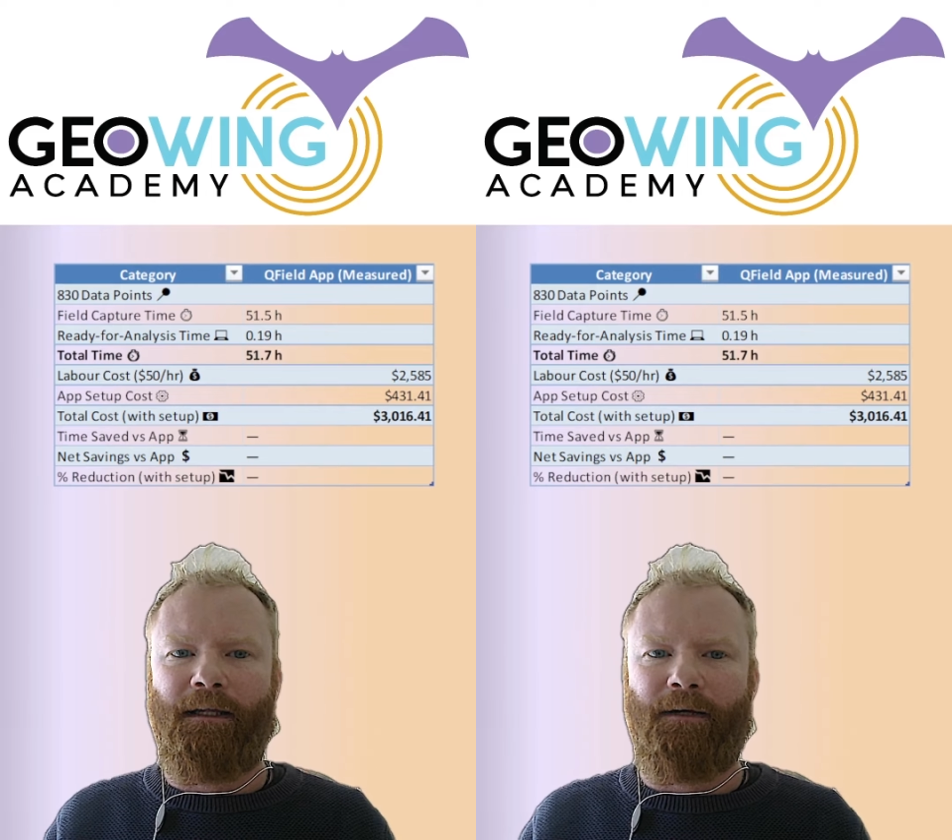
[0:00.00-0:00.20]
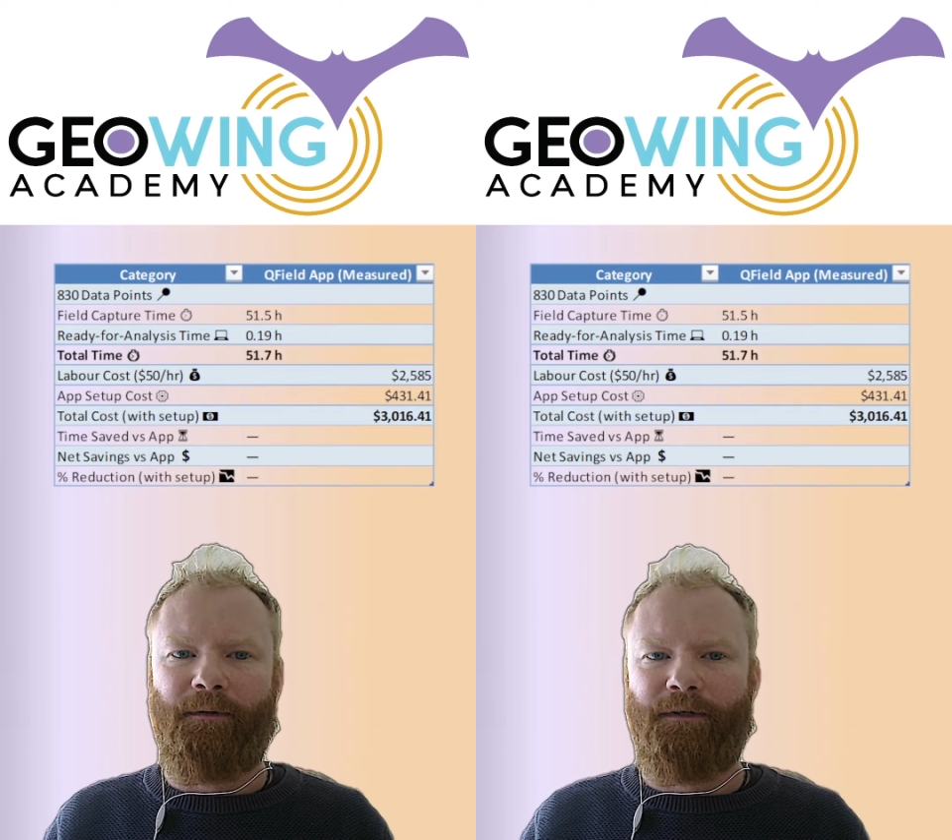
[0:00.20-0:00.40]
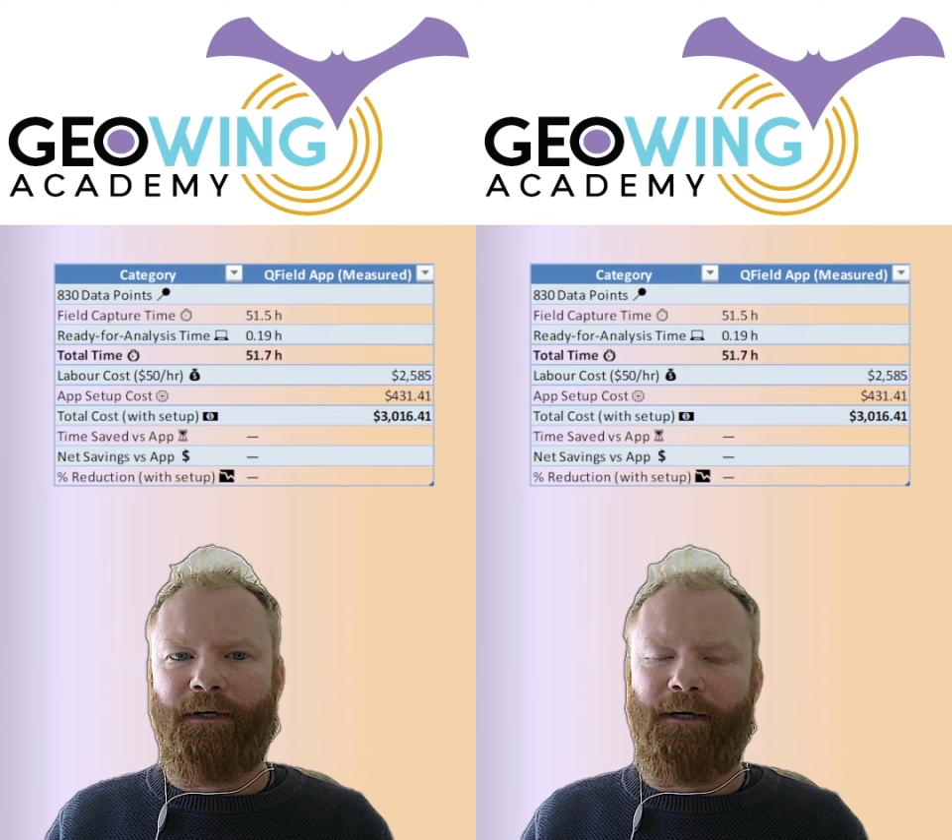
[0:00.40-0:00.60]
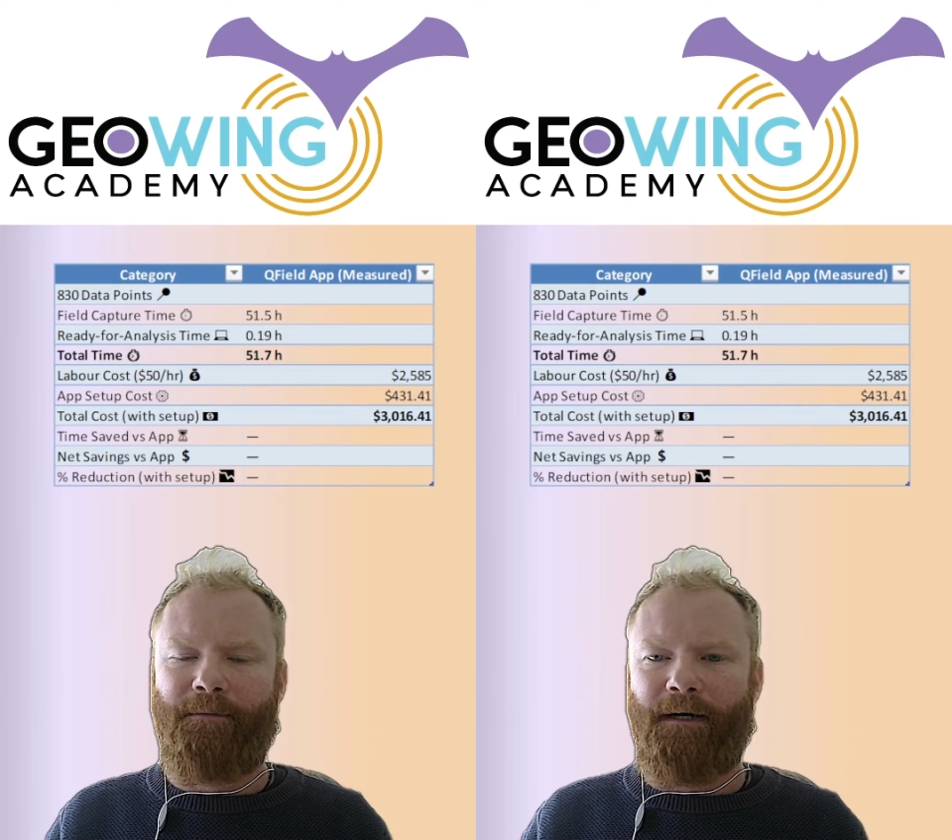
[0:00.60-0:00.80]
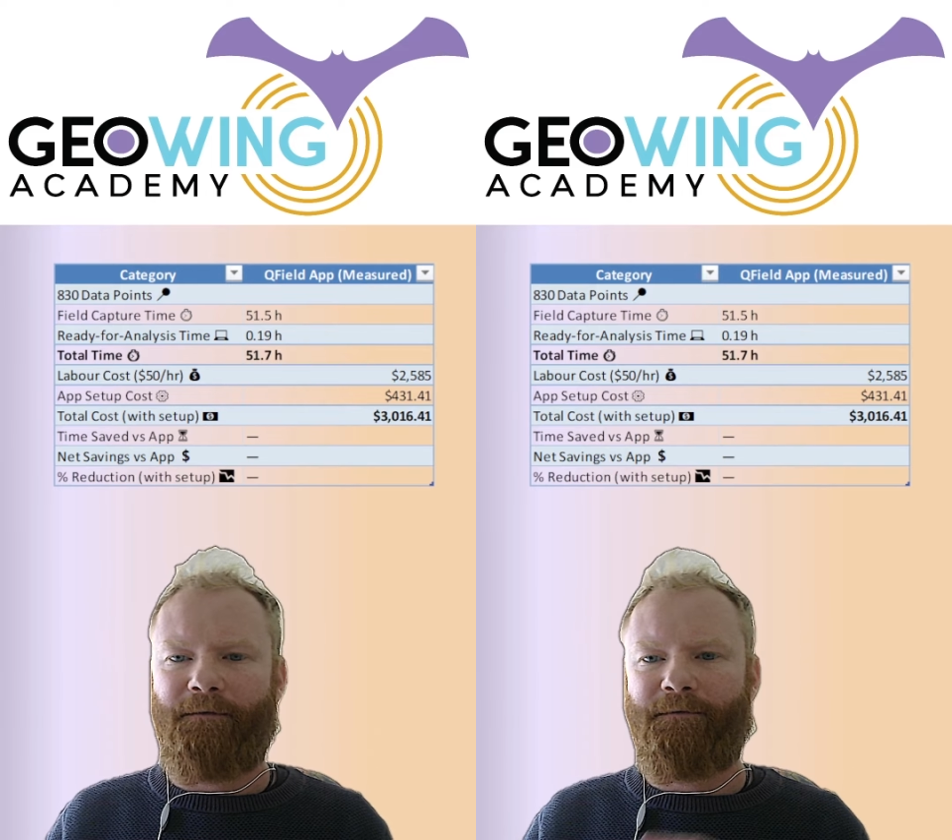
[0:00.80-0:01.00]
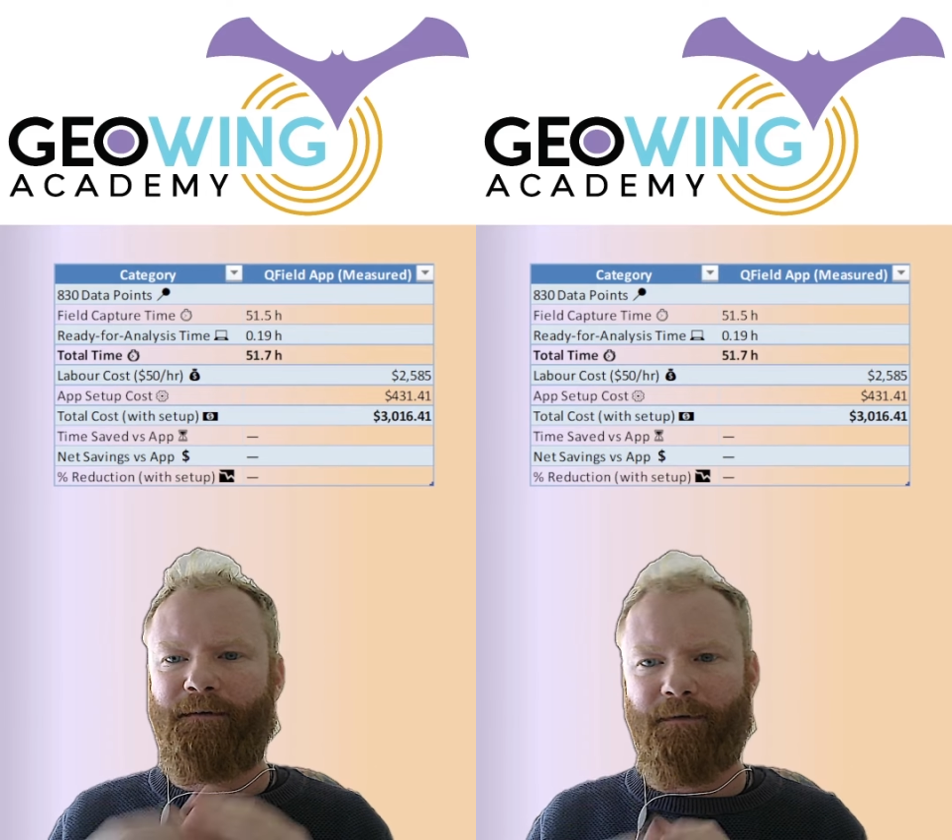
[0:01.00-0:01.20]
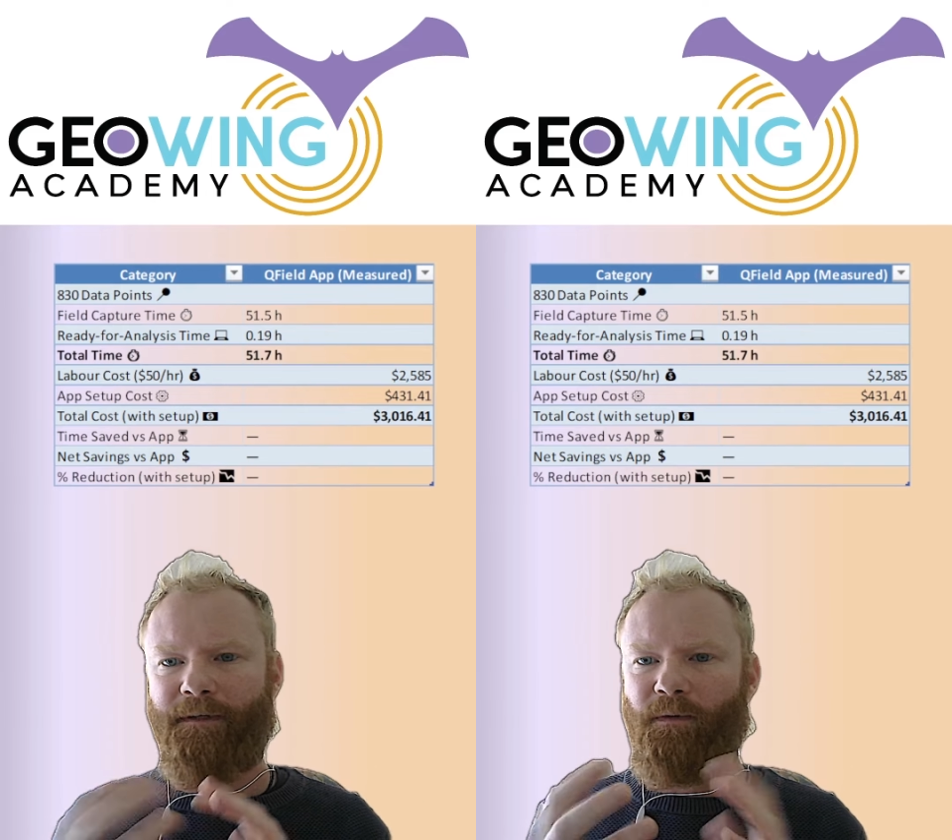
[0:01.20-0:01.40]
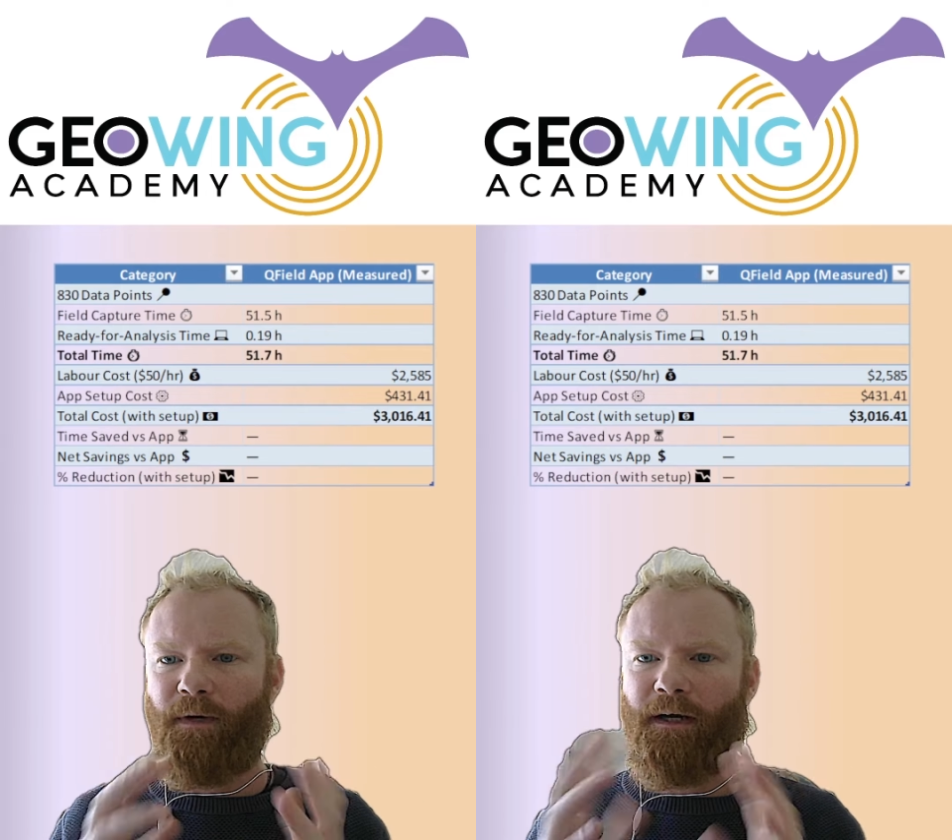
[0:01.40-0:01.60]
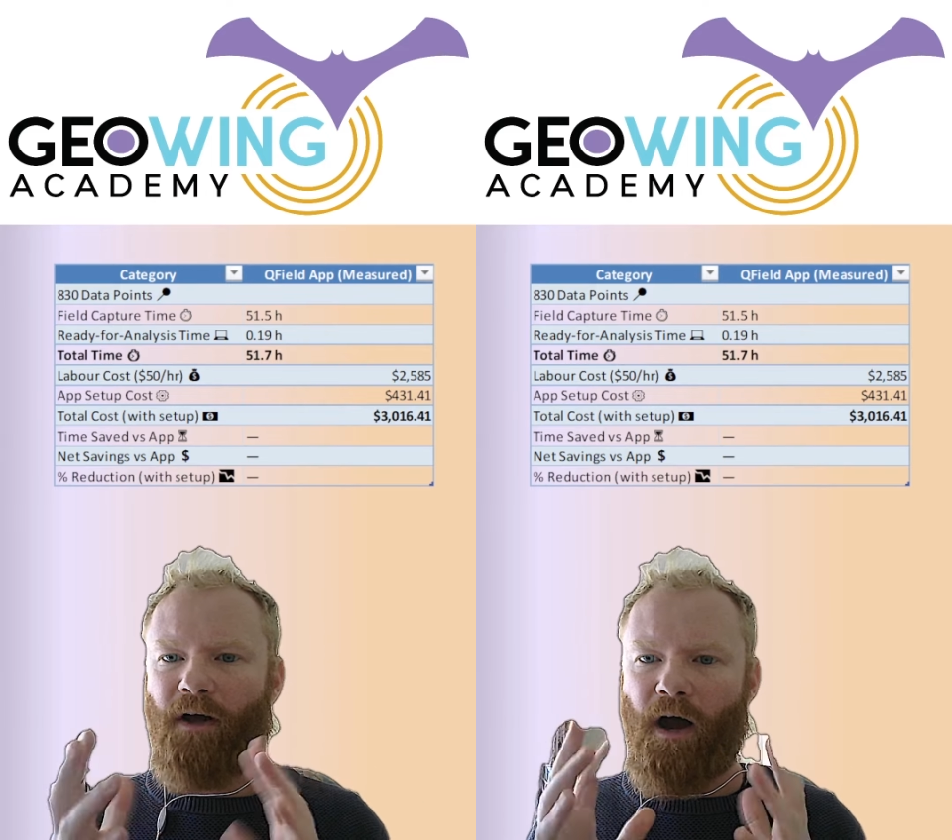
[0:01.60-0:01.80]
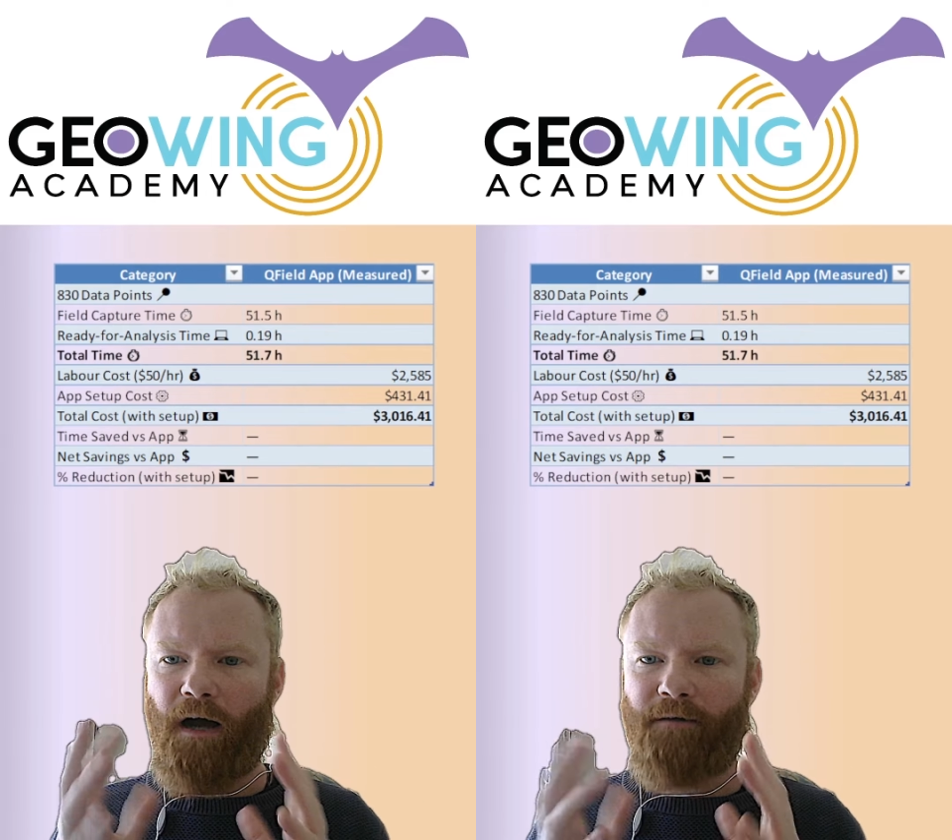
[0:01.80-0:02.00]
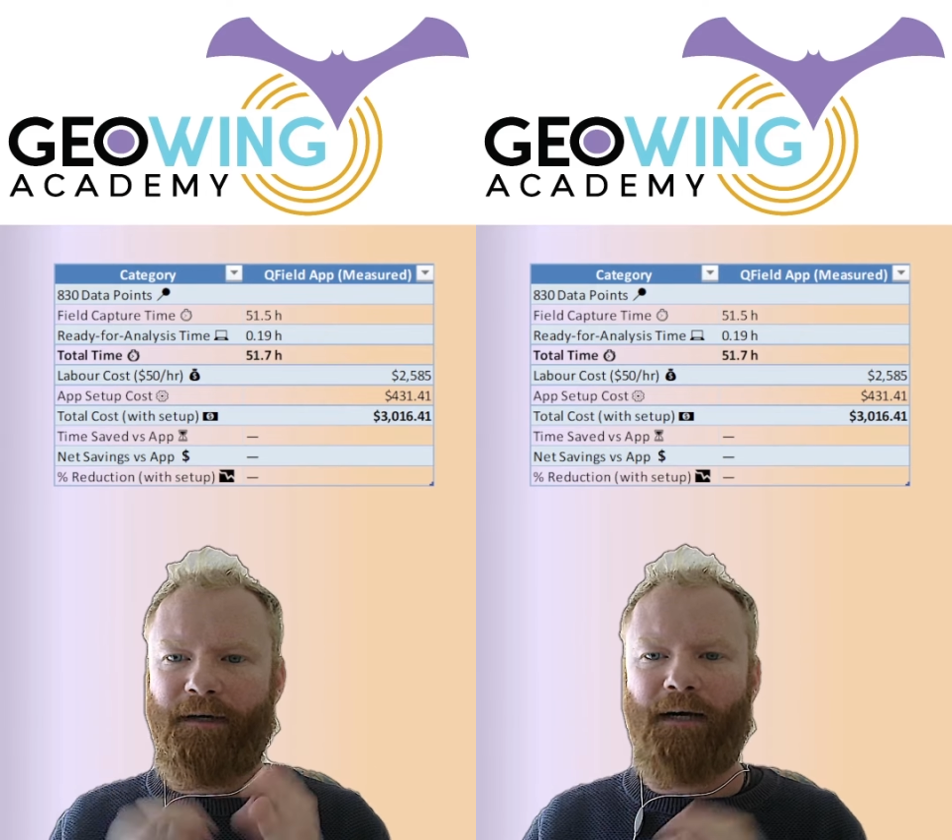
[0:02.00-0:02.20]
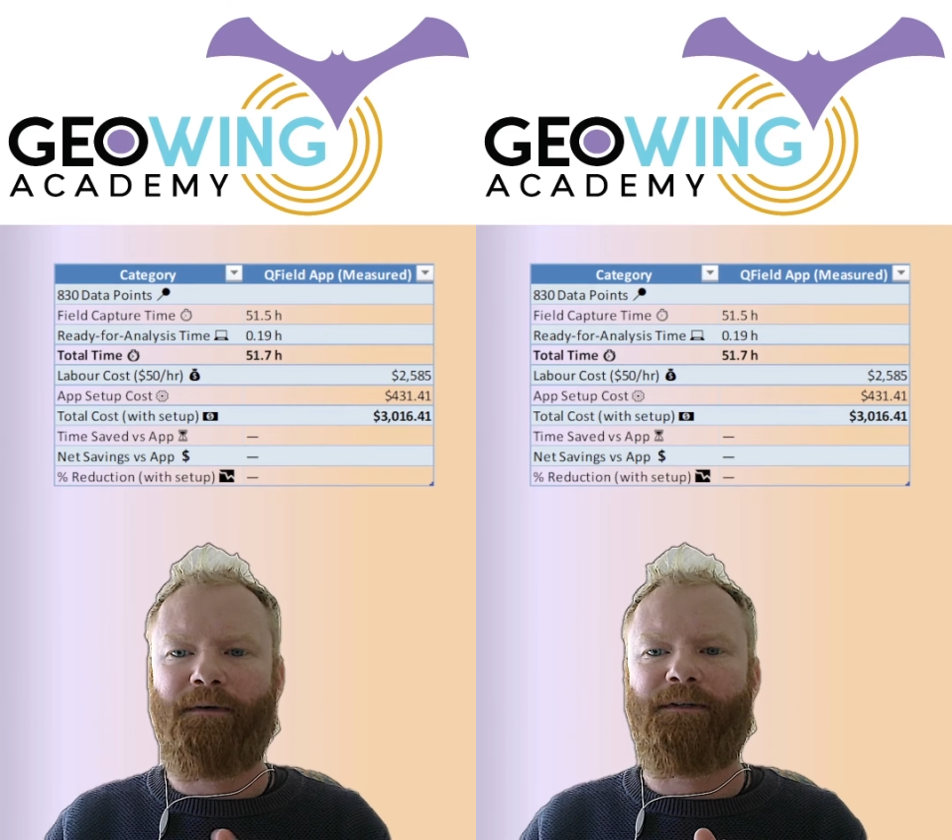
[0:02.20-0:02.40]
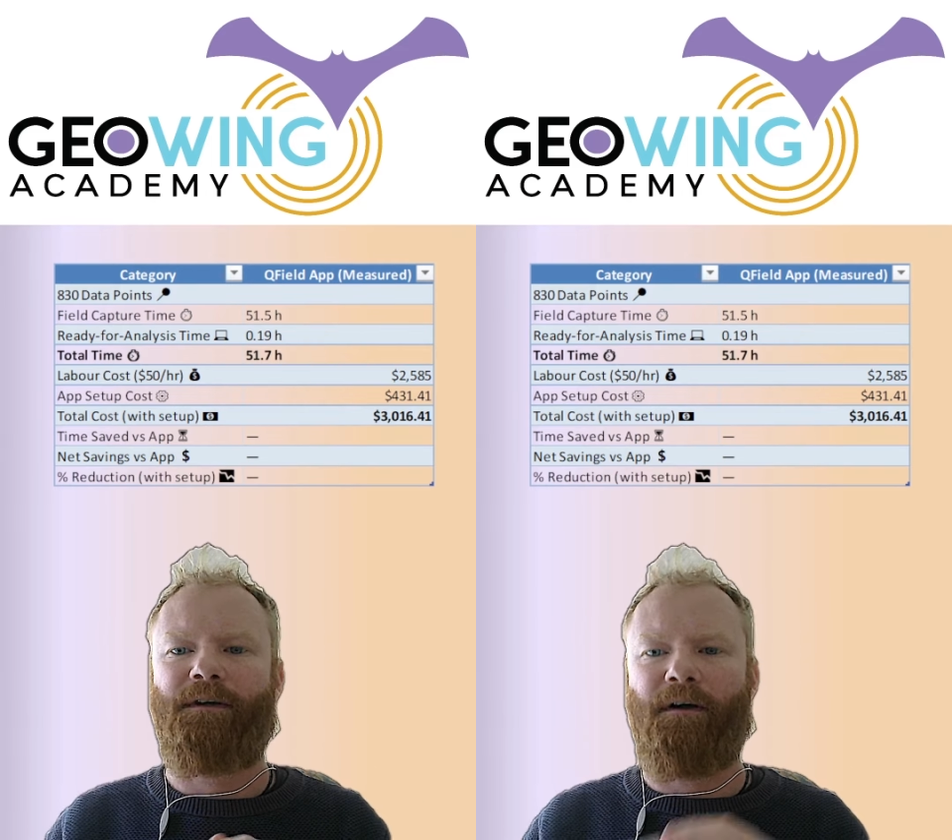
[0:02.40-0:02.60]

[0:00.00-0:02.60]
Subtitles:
there was only about 51.5 hours